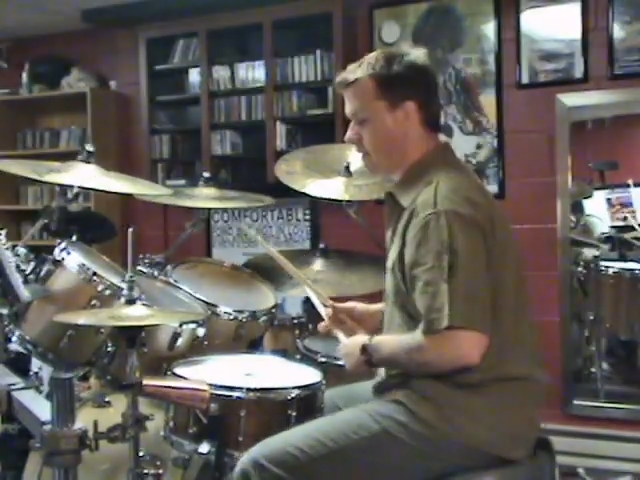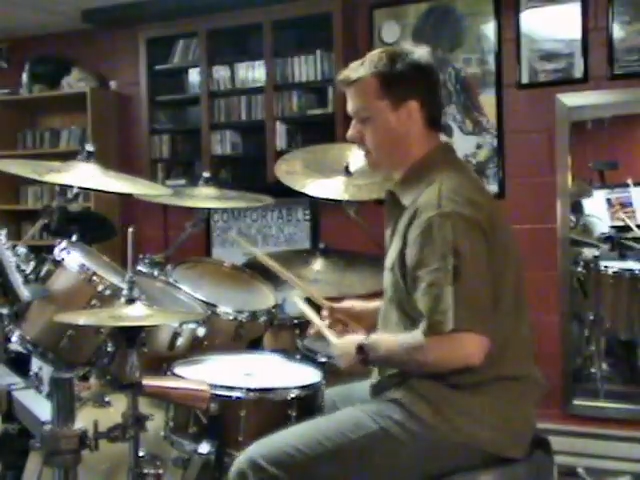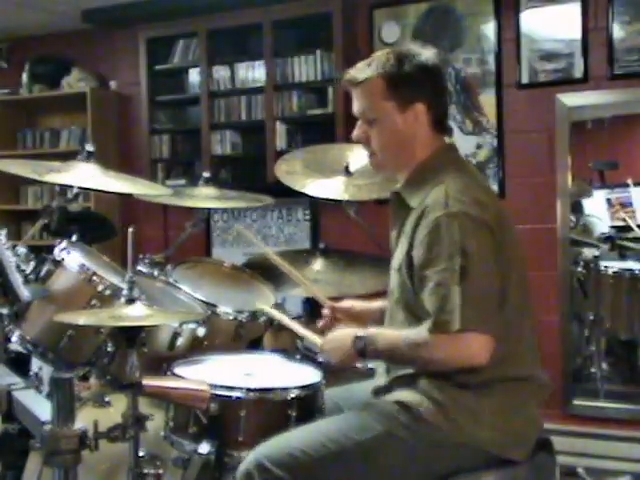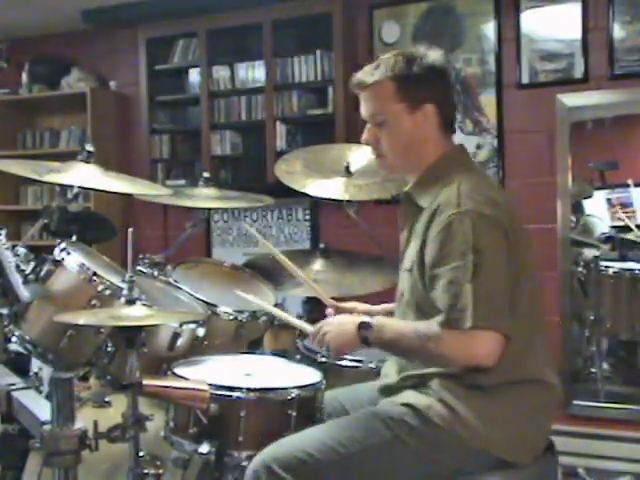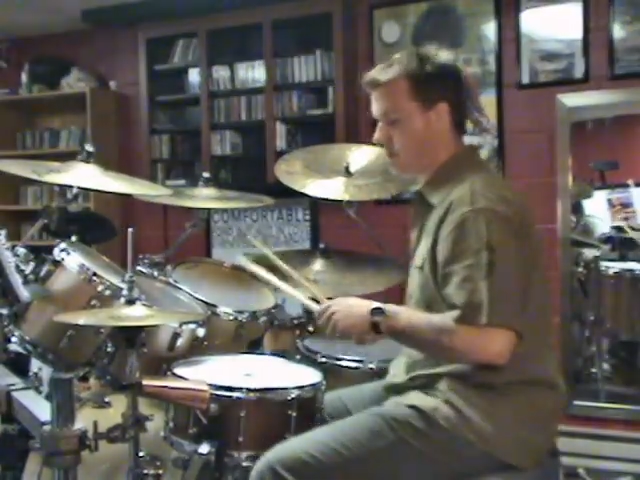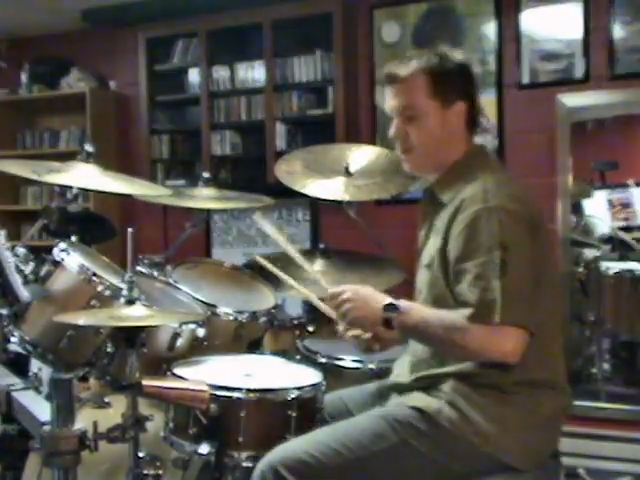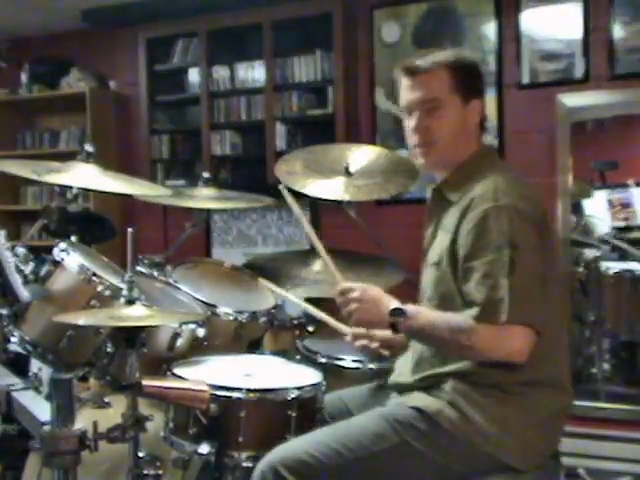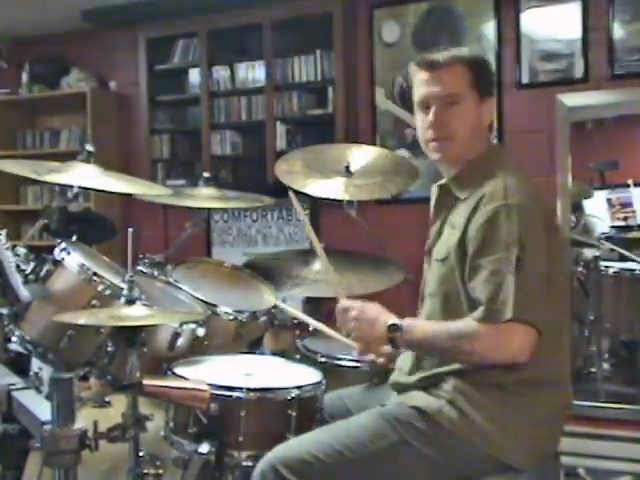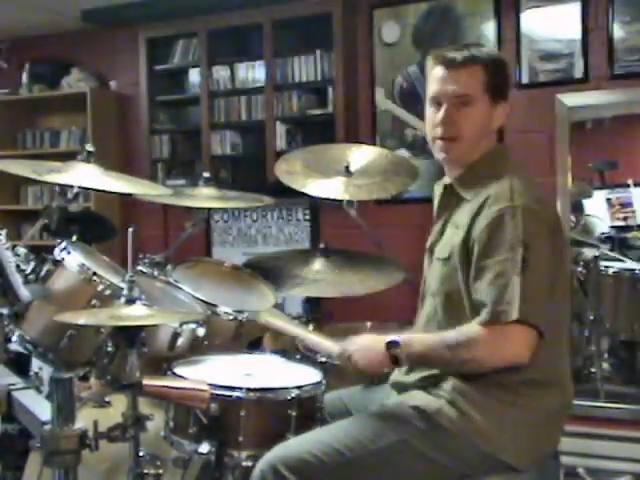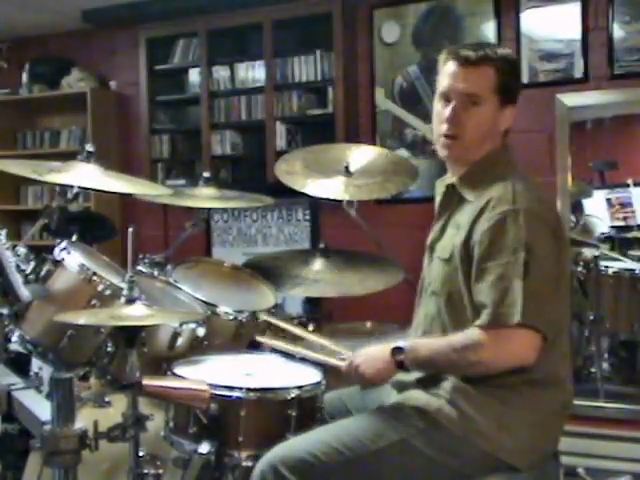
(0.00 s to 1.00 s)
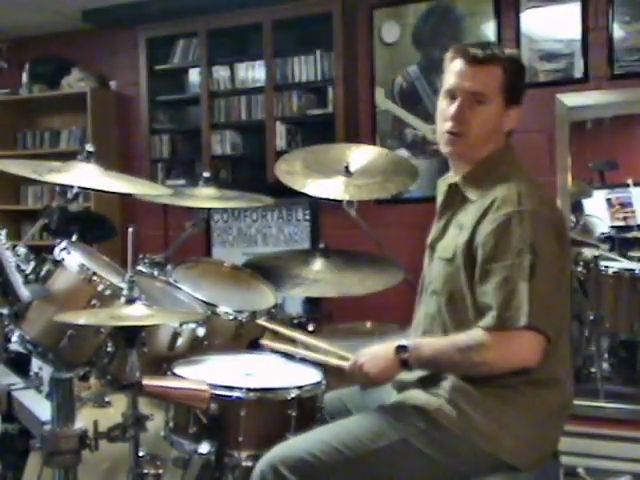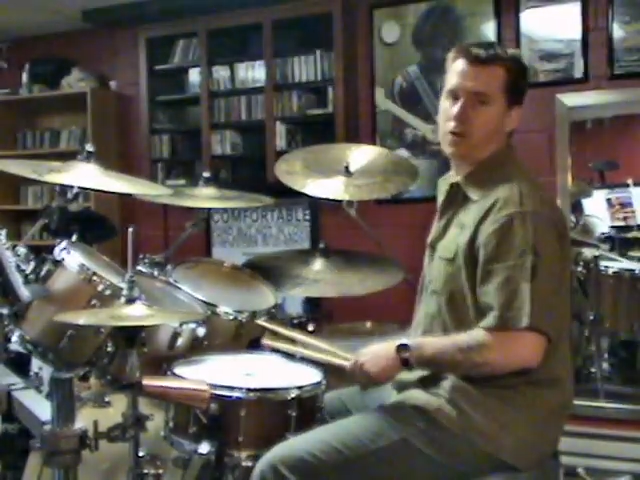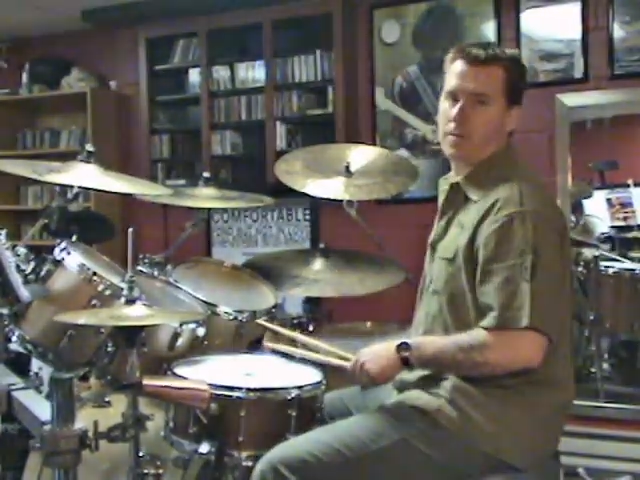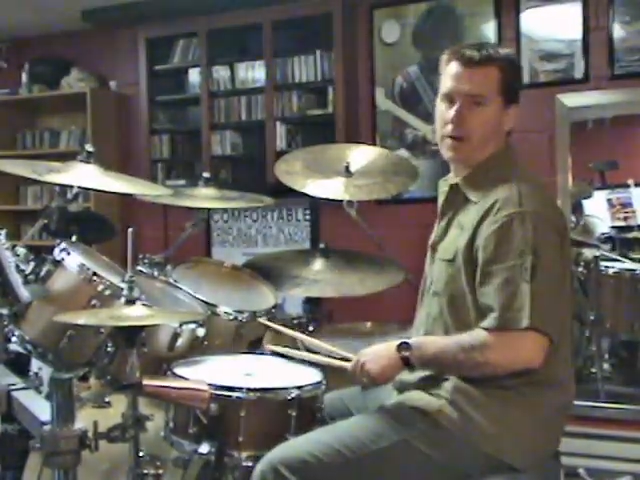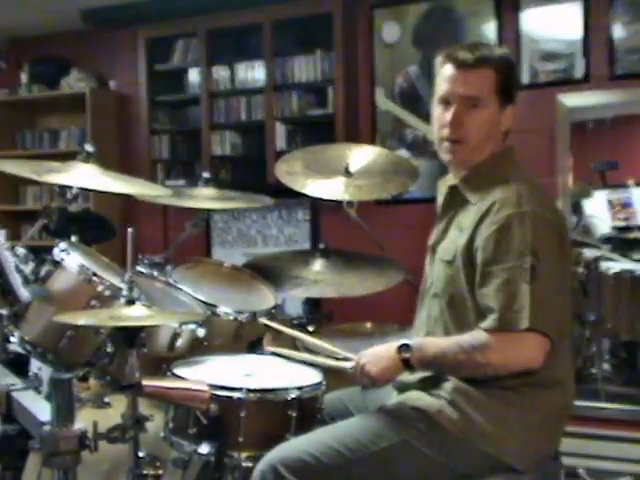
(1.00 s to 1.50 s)
is the snare
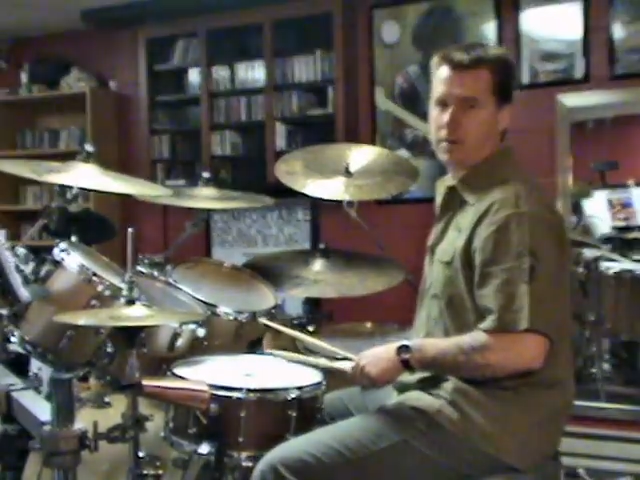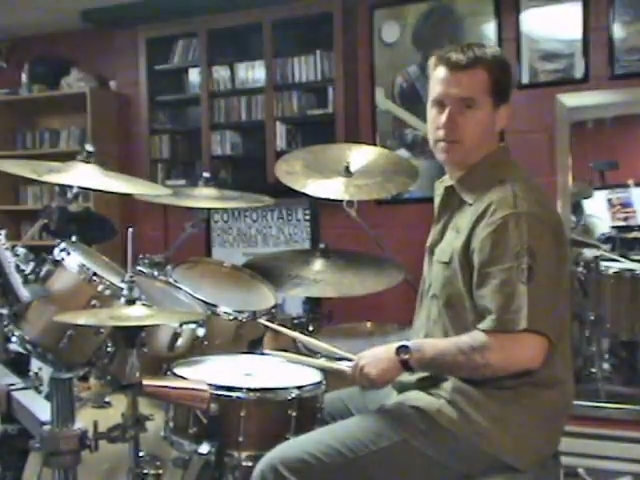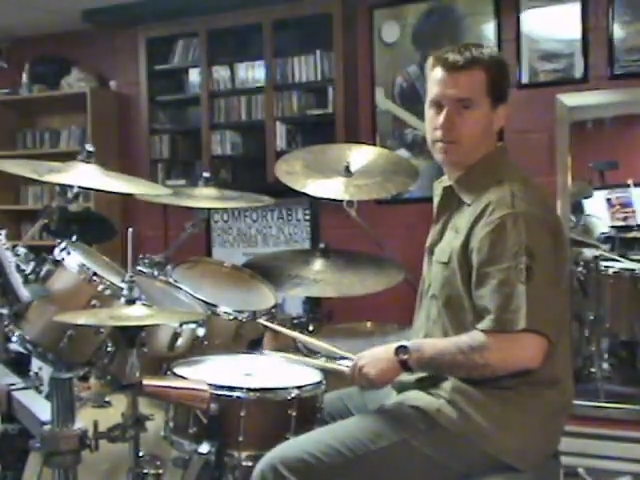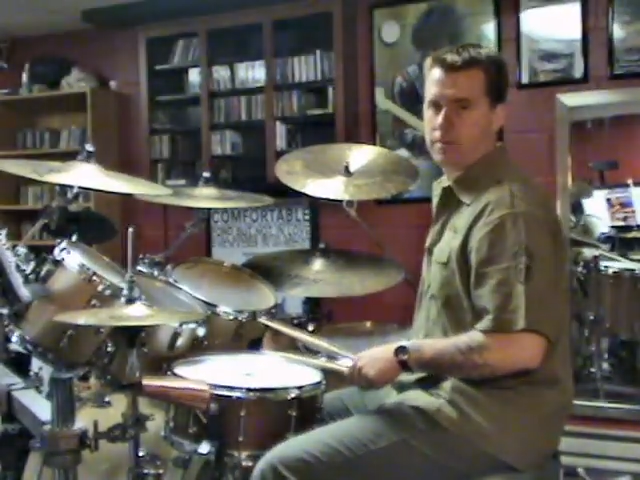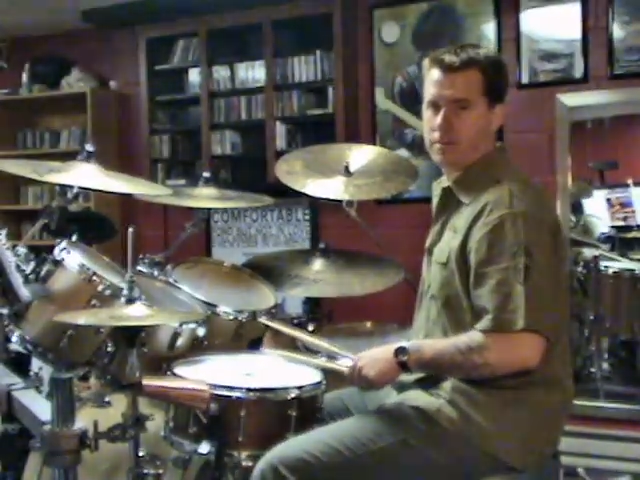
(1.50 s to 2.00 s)
drum height.